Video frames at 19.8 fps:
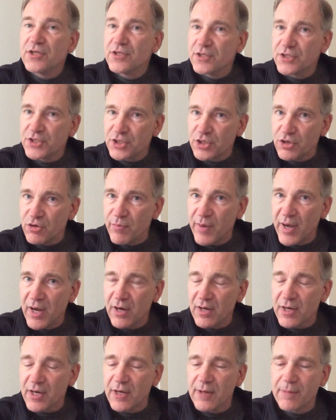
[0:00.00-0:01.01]
Sue
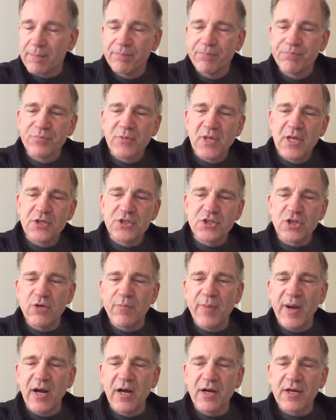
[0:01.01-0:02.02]
Barker. Sue
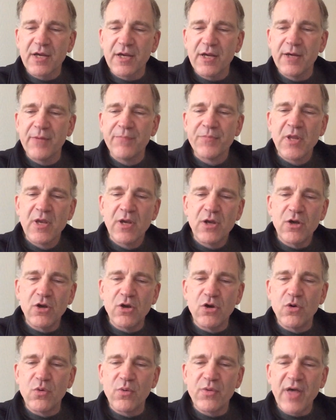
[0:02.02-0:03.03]
Barker,
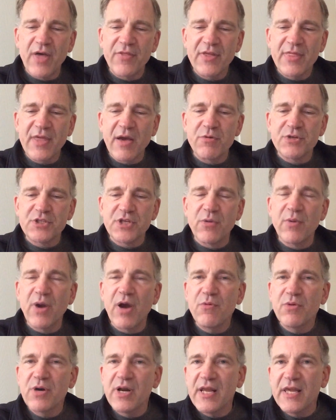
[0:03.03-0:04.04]
who I think that was her
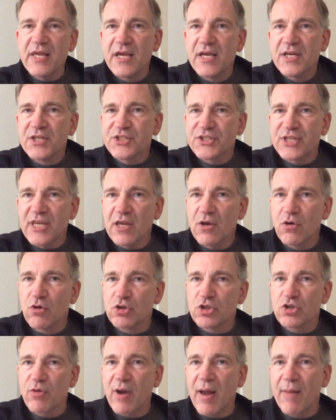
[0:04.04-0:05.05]
only
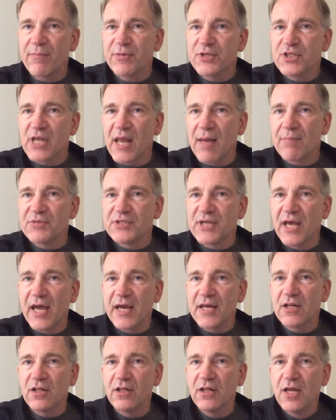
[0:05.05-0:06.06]
singles Grand Slam
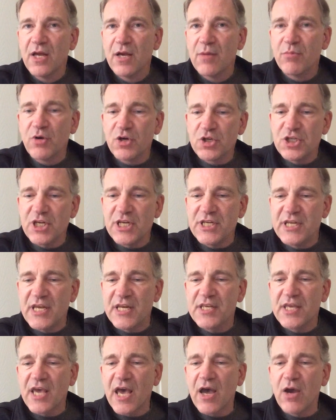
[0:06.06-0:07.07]
title, but she
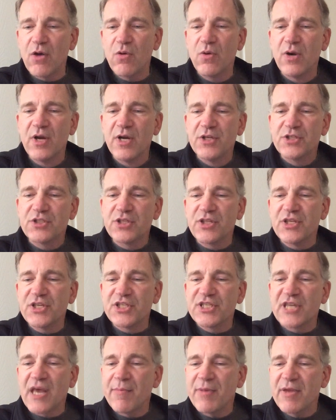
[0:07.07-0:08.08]
did go to the
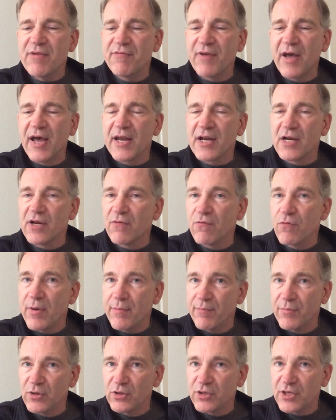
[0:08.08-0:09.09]
semi-final of
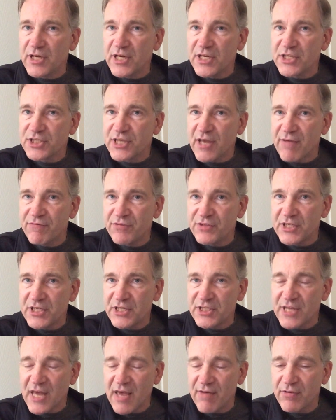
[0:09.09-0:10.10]
Wimbledon in
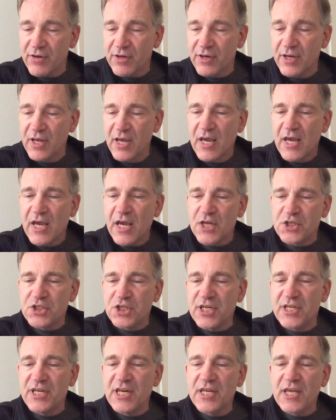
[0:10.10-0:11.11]
77, and
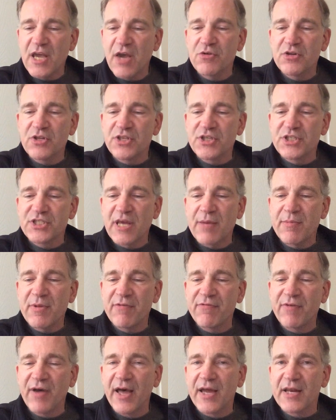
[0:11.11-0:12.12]
she did go to the
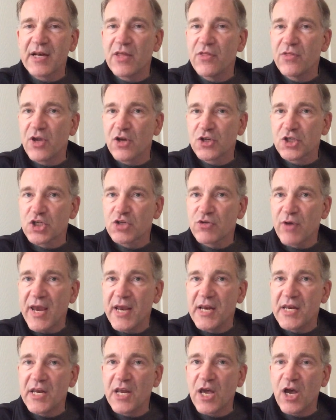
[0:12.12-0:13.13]
semi-final in the
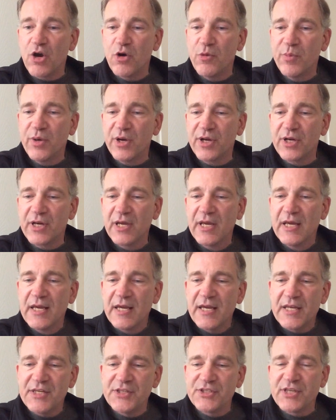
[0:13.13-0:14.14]
Australian Open
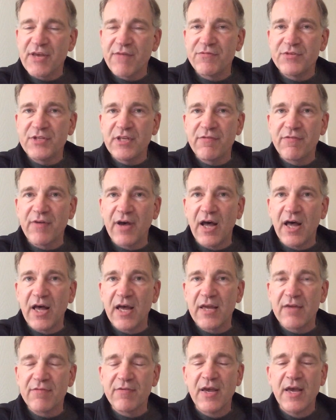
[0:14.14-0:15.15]
in
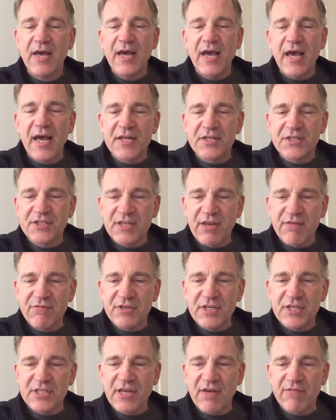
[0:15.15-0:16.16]
75 and
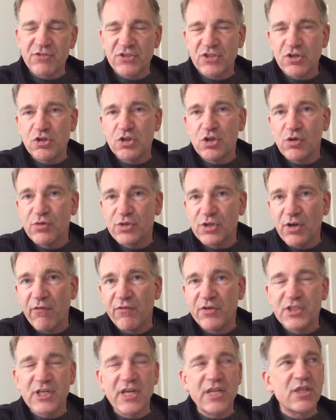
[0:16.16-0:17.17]
77. So she was
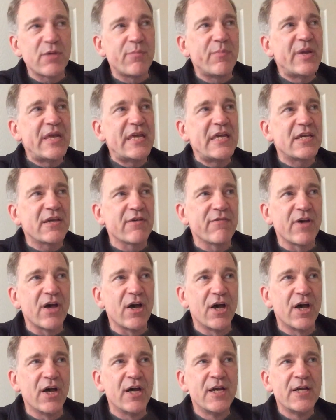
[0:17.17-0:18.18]
obviously at the peak of
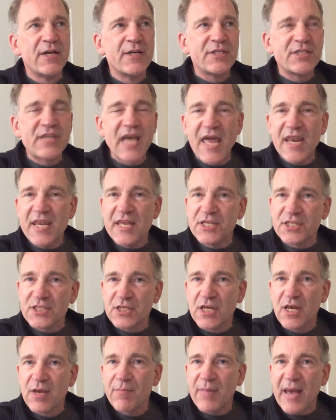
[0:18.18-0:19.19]
her
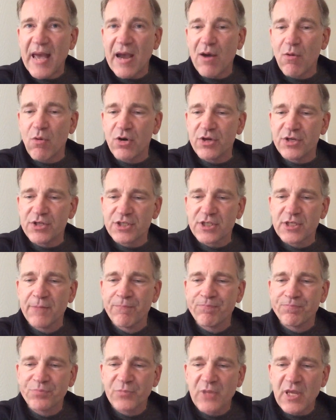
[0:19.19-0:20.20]
tennis powers
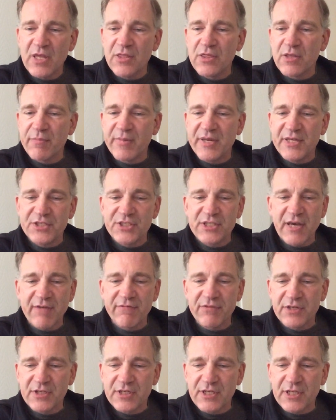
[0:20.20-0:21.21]
in the
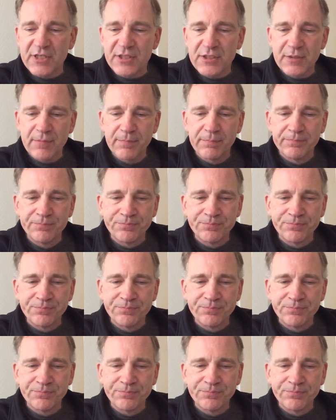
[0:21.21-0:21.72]
mid-70s.